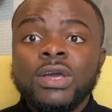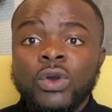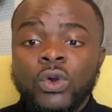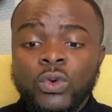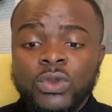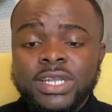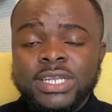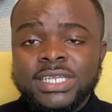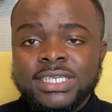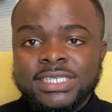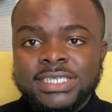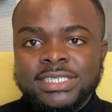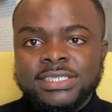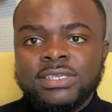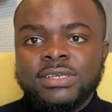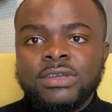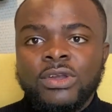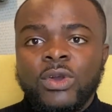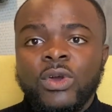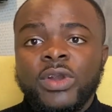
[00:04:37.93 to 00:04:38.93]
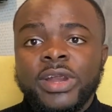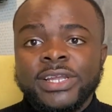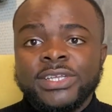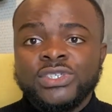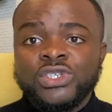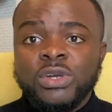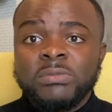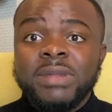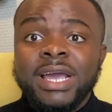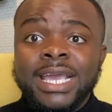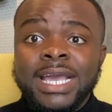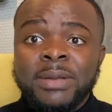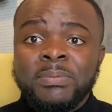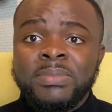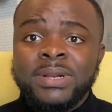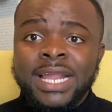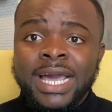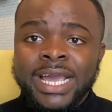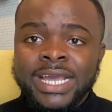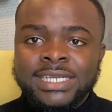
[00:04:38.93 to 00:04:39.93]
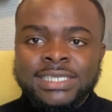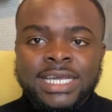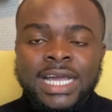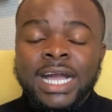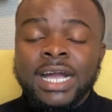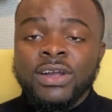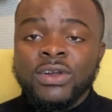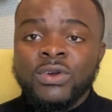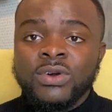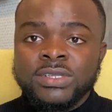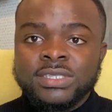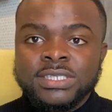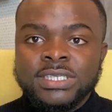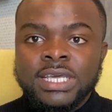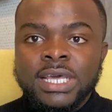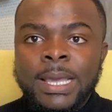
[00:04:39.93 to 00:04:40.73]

Only this is current job that he applied and got.